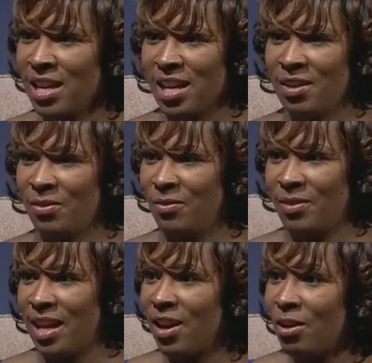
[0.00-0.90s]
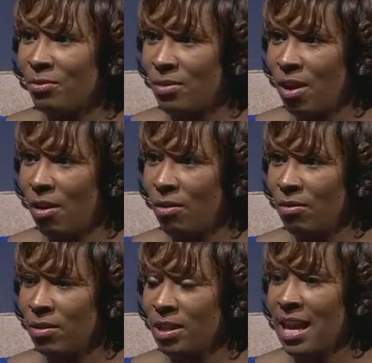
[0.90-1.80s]
If they don't know,
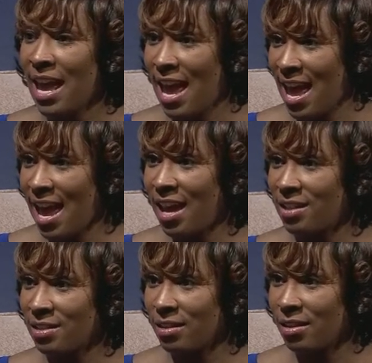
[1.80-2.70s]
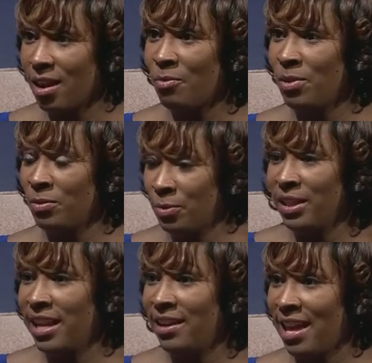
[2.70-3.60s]
ask, and we're
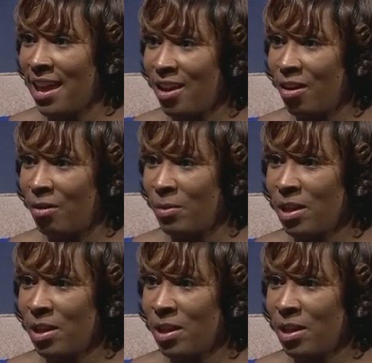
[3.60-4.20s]
there to help,